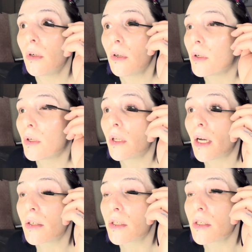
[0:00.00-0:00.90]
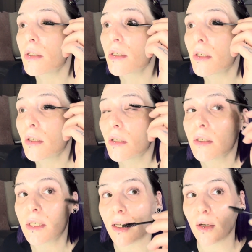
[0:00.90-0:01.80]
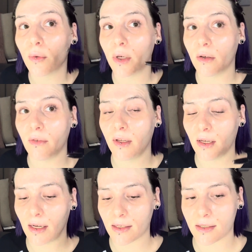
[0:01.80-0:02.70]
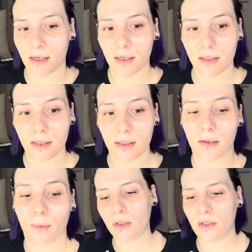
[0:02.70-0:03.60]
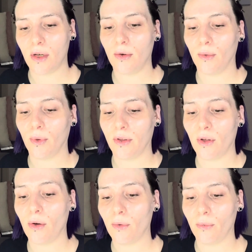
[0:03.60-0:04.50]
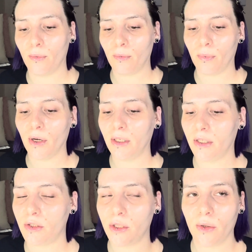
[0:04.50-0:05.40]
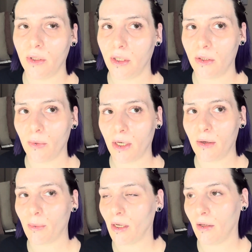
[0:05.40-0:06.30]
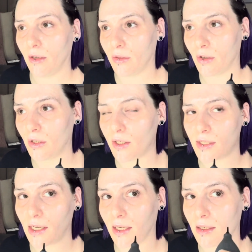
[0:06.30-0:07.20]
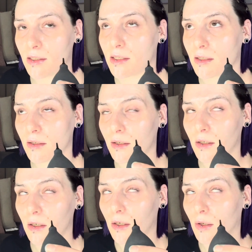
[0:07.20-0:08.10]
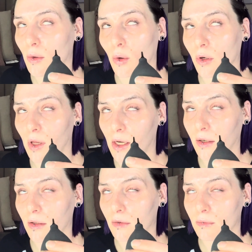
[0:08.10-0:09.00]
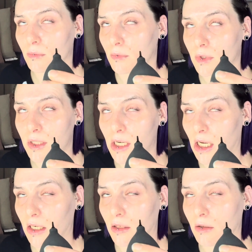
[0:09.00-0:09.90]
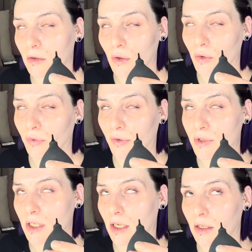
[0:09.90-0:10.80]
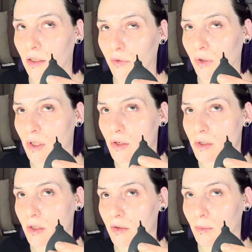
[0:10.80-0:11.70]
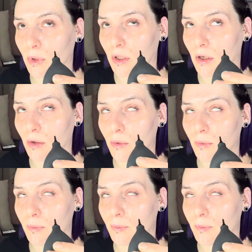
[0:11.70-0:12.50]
your lashes to get rid of the excess. And so with bondage, you only need to wait about like 30 seconds or like 10 or 15 if you're using the blow.